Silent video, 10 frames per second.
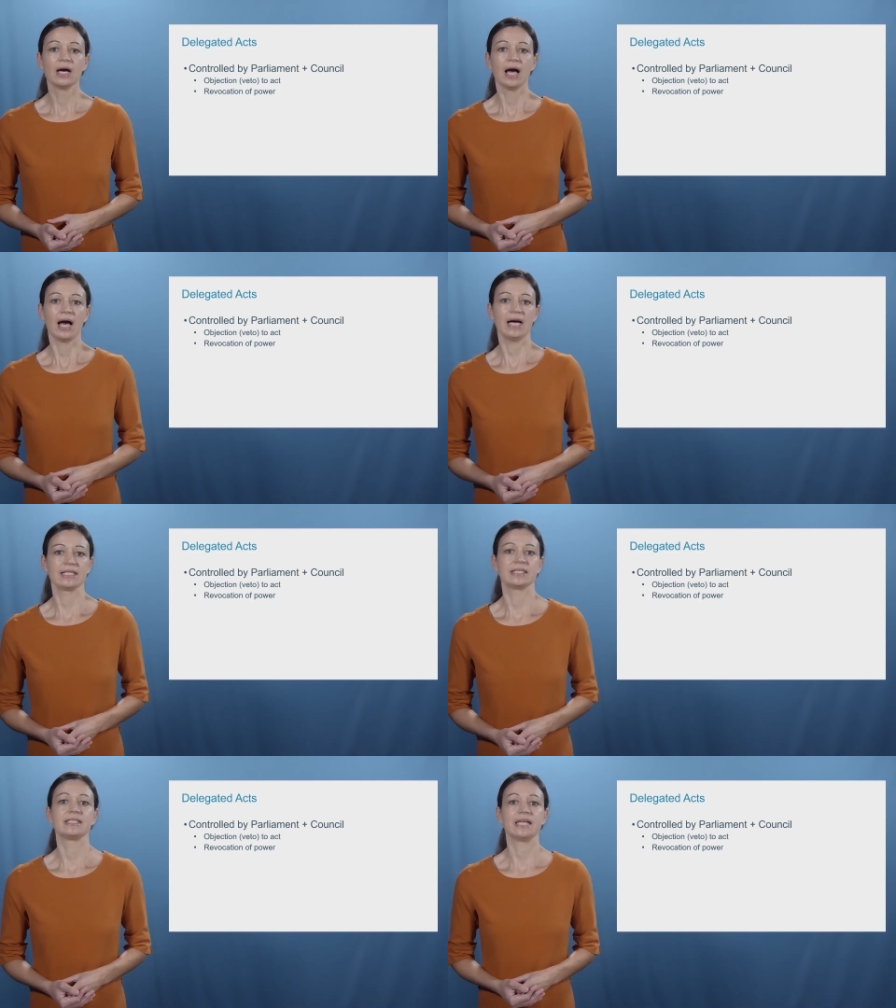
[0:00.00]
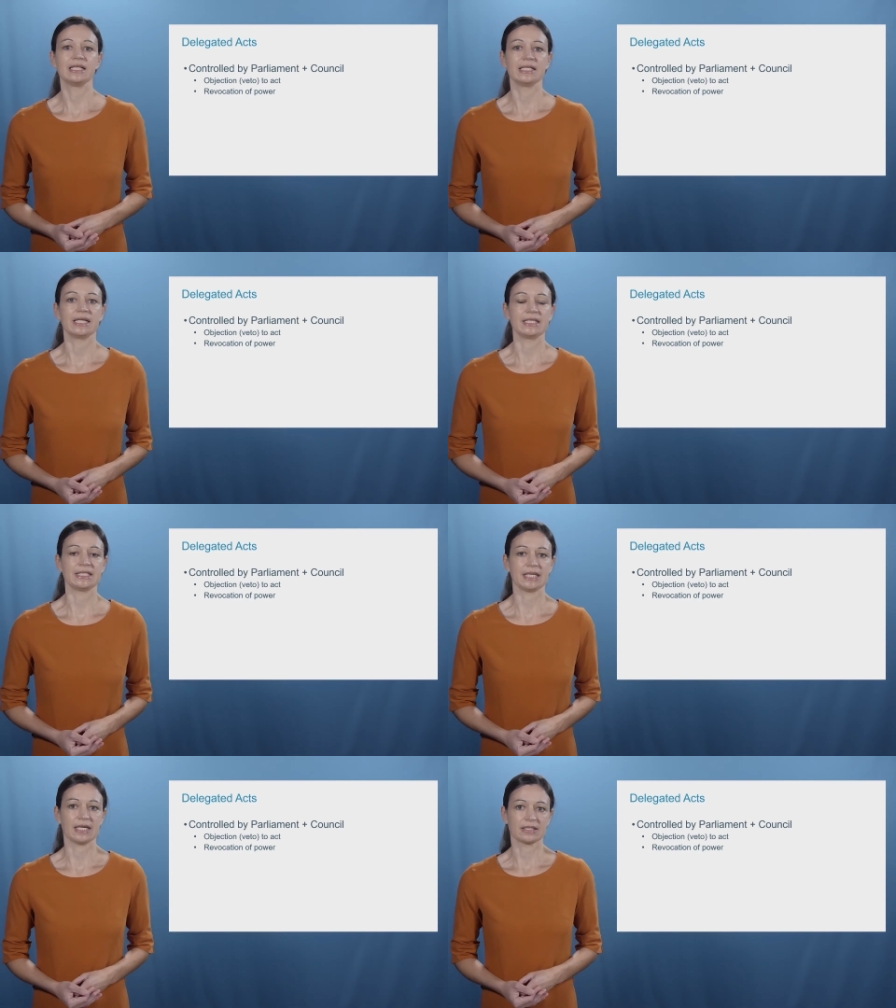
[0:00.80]
at delegated
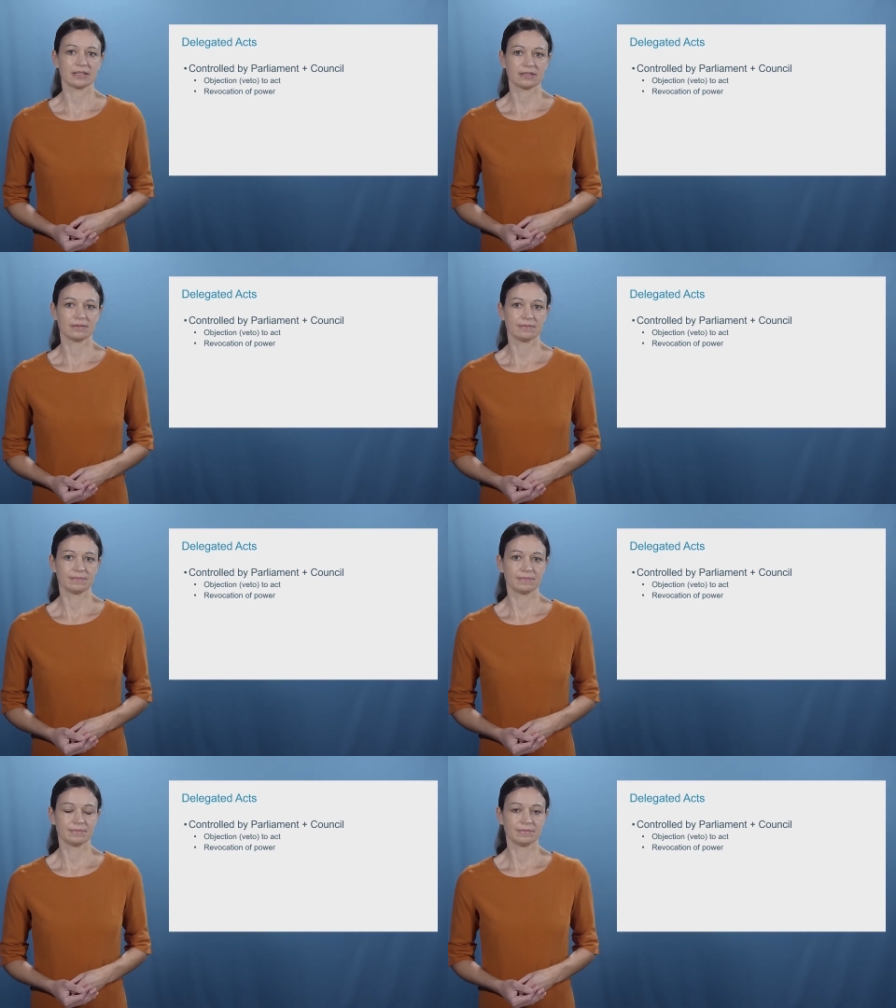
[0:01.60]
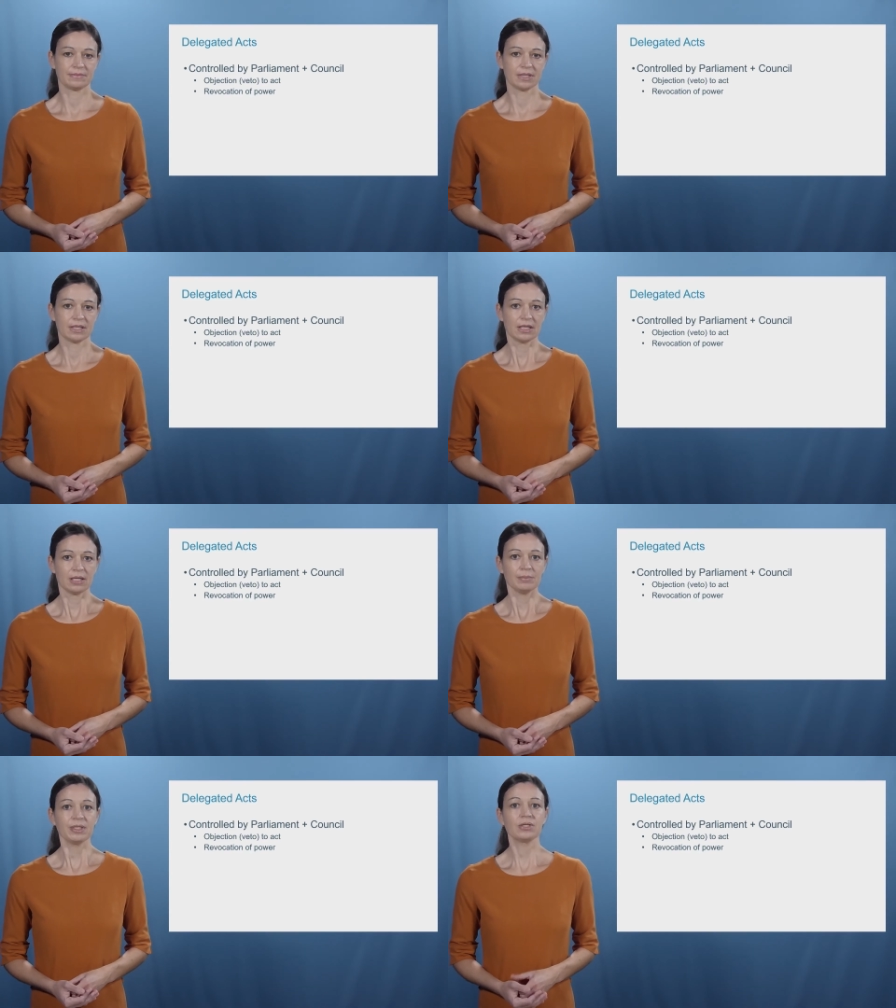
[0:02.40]
acts.
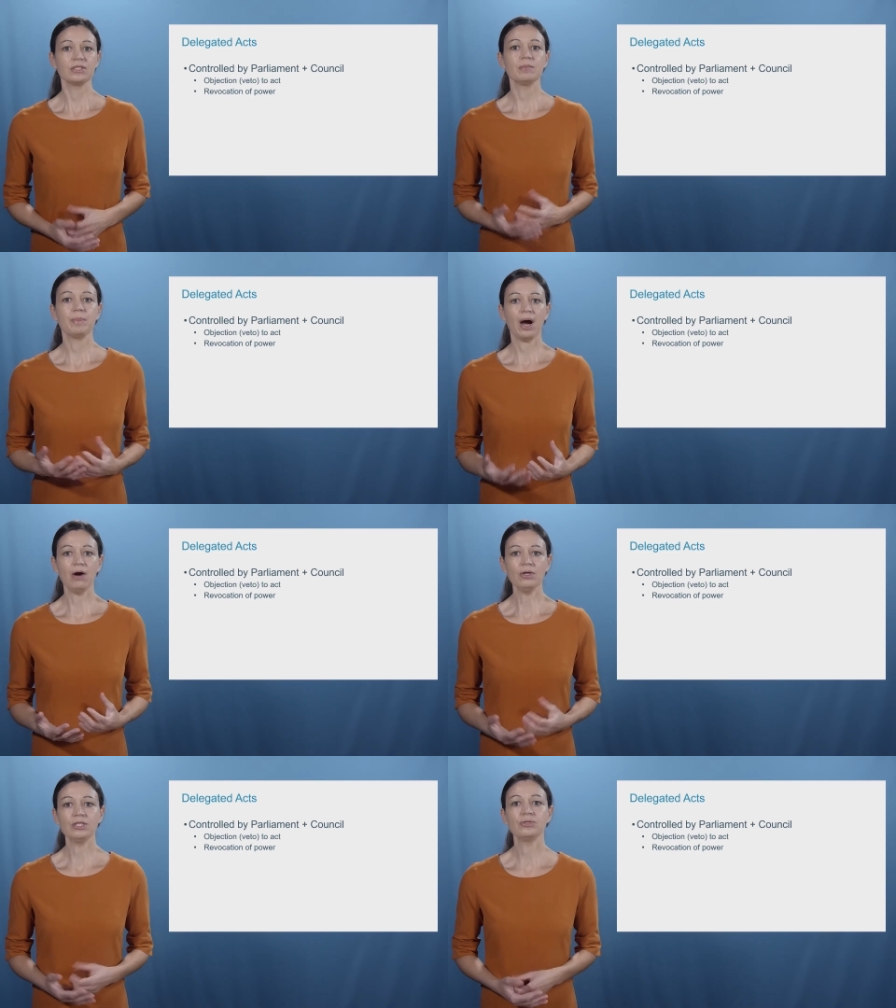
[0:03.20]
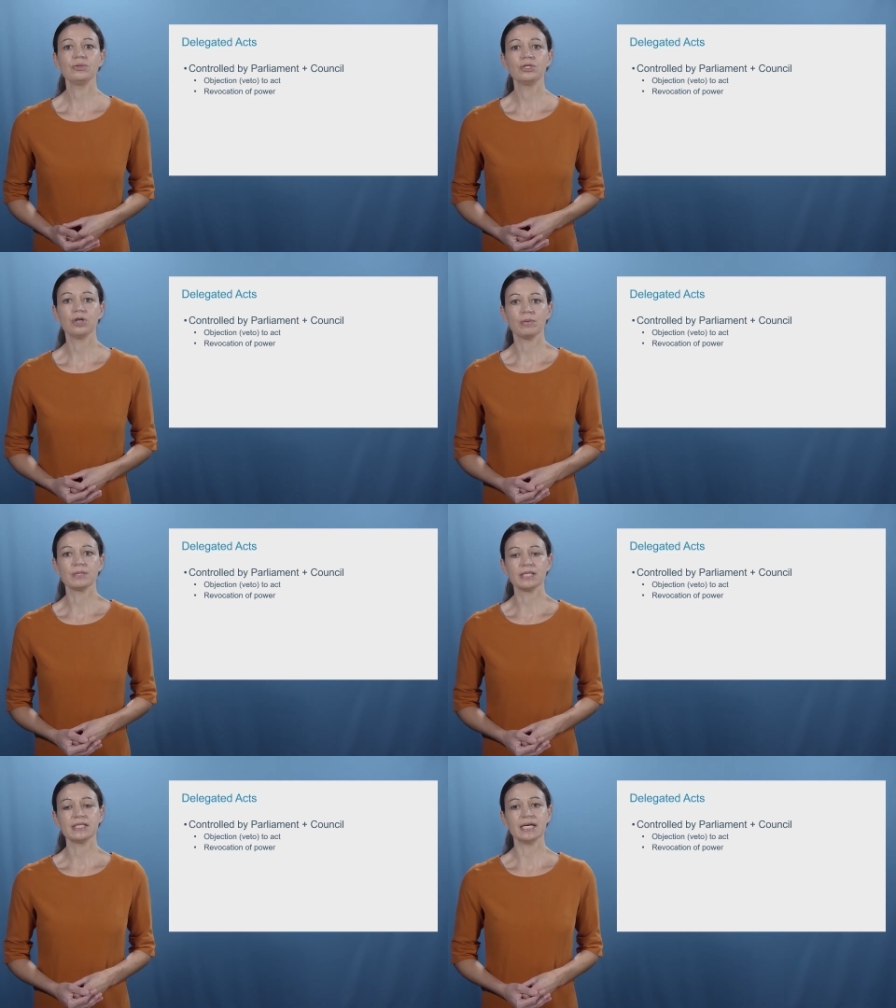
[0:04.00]
Because the power to adopt a
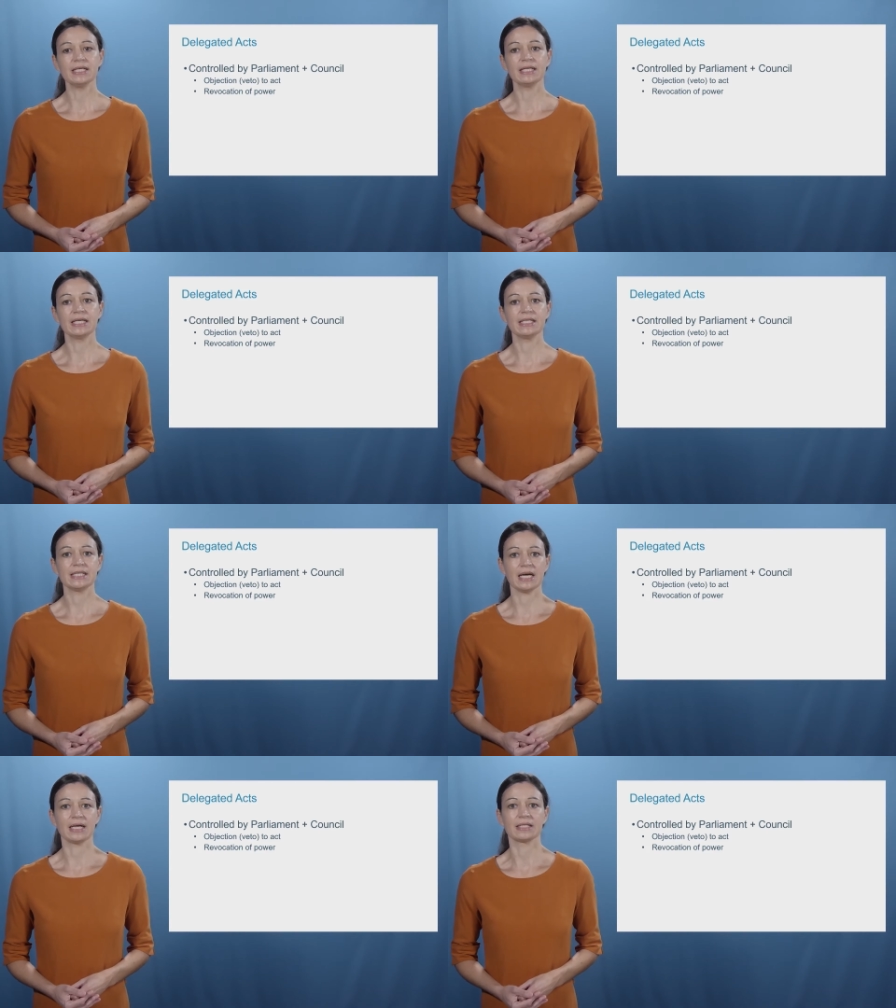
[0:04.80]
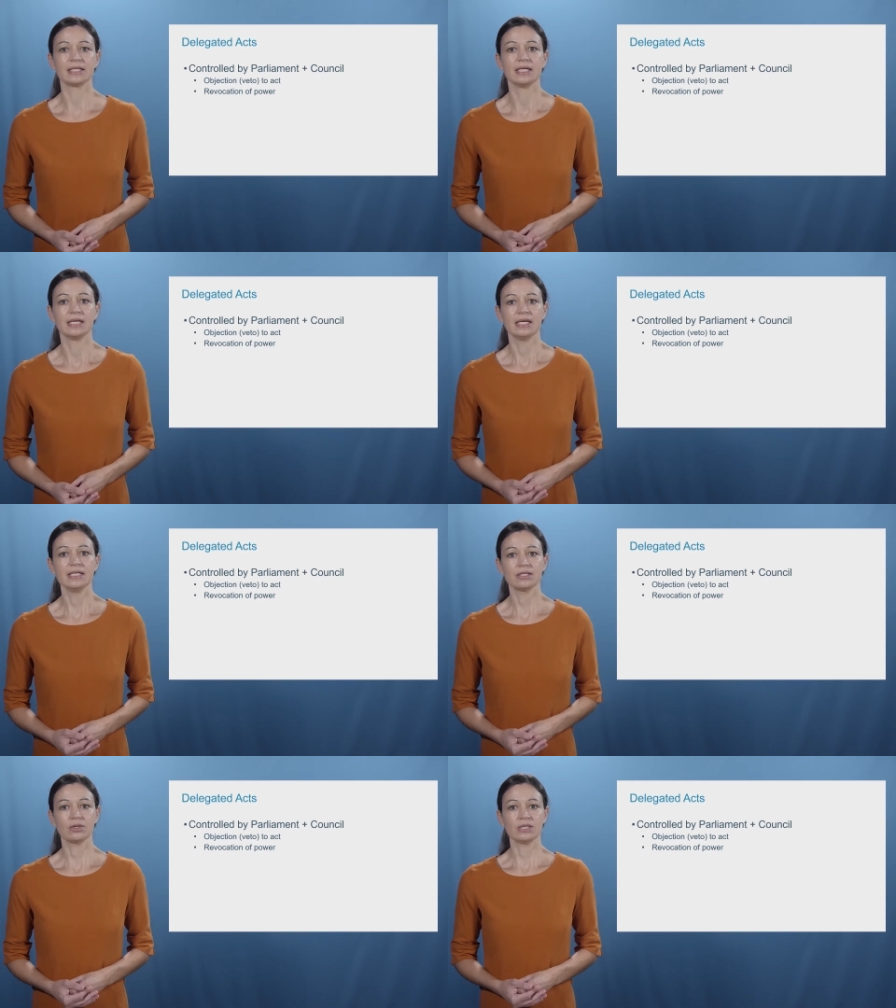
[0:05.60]
delegated act is
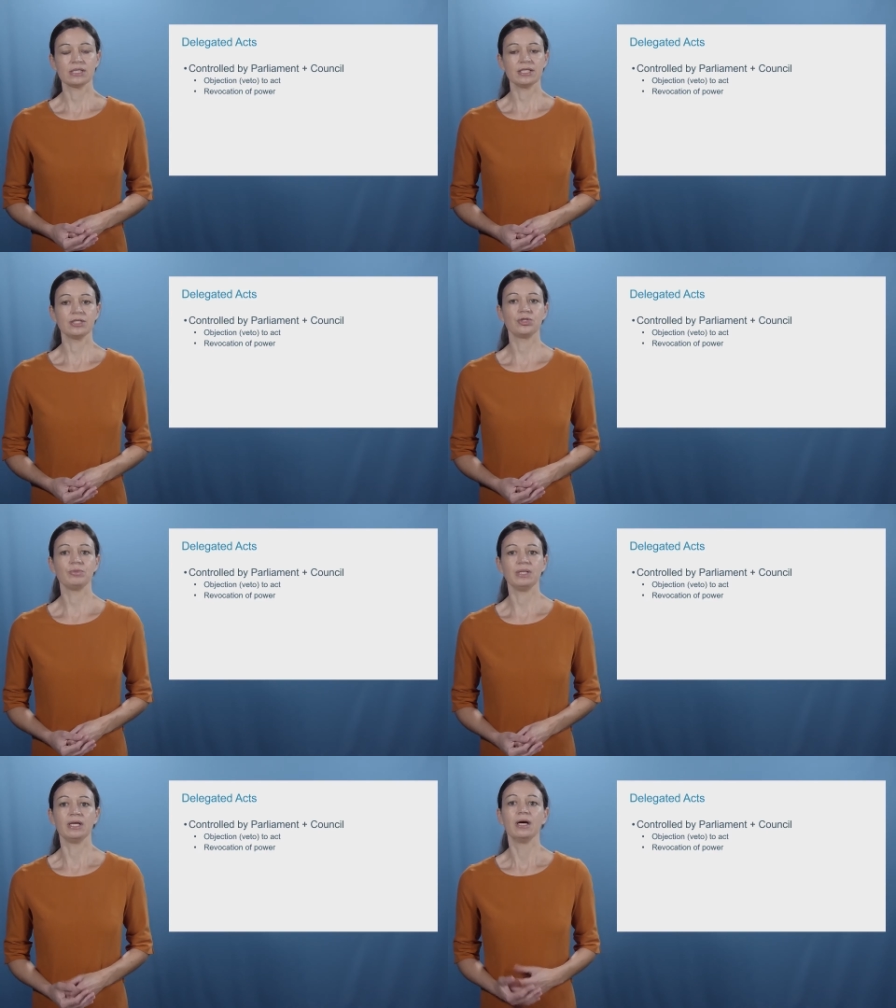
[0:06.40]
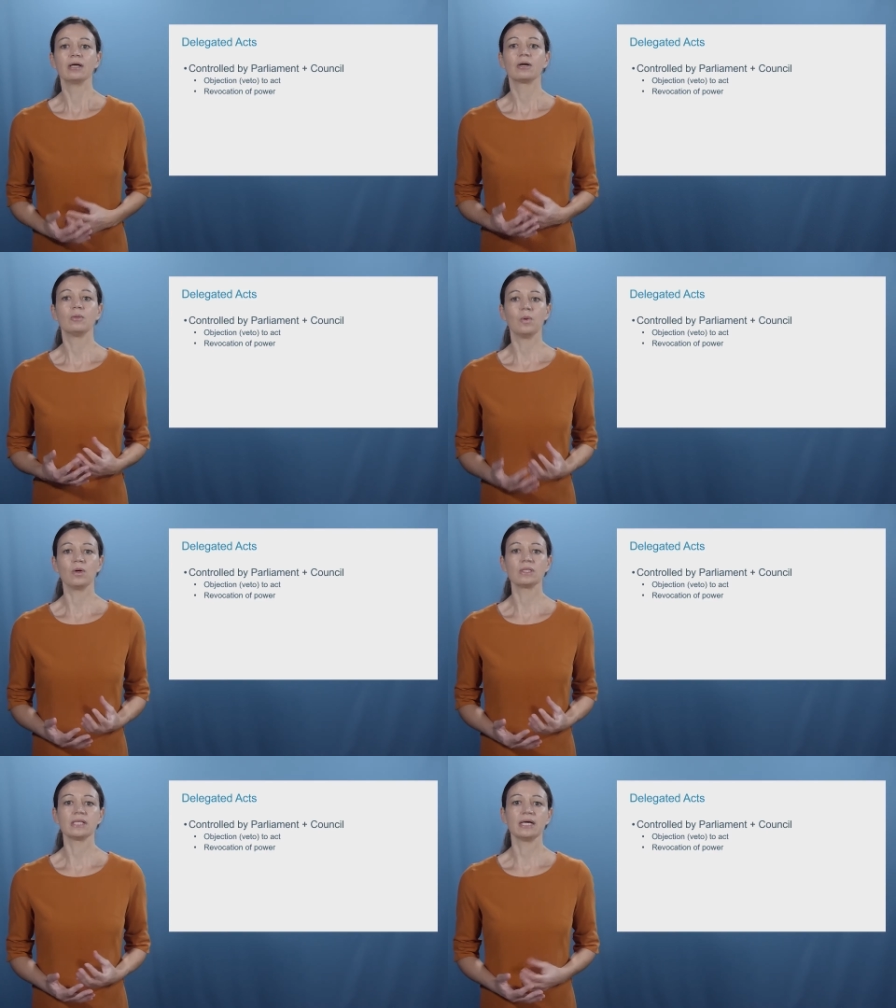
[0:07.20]
considered to be
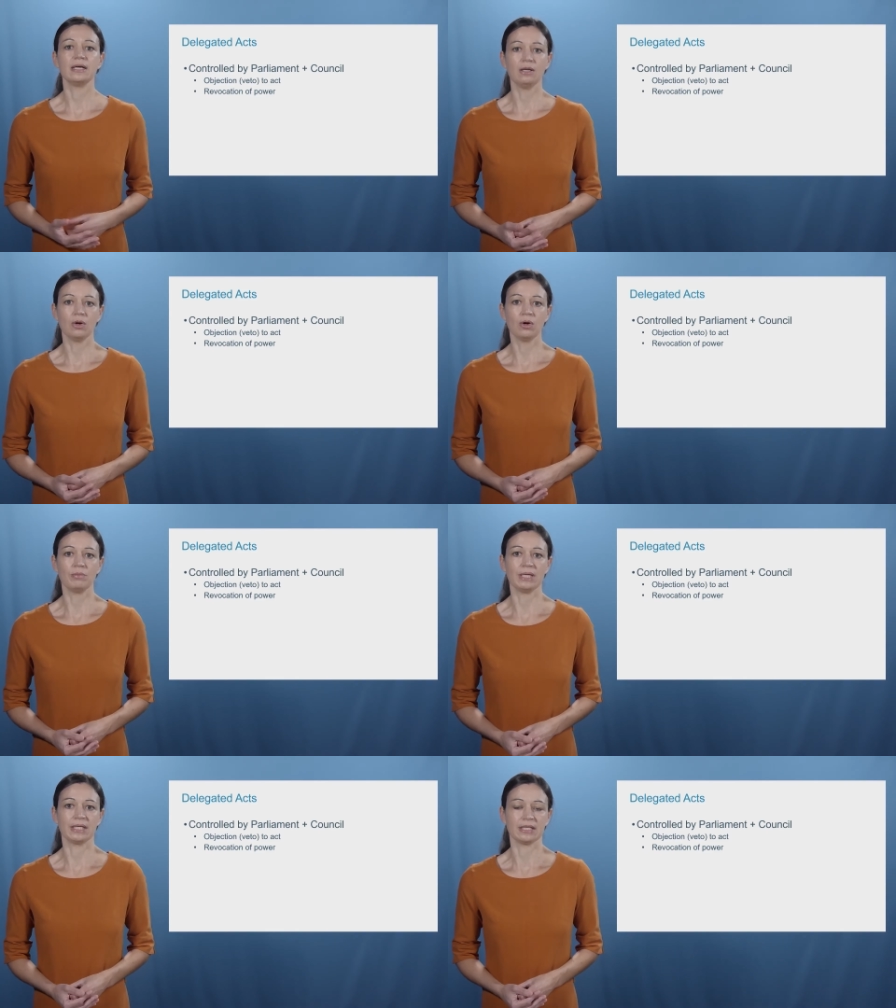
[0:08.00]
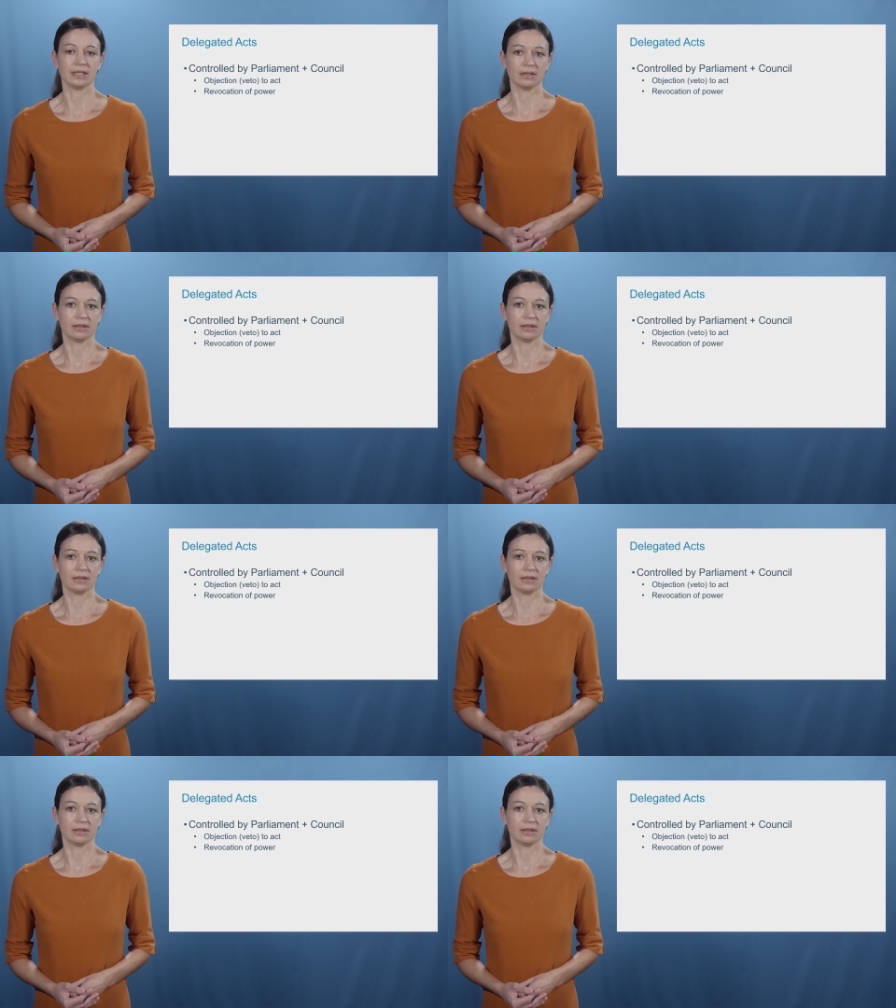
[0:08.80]
quasi-lawmaking,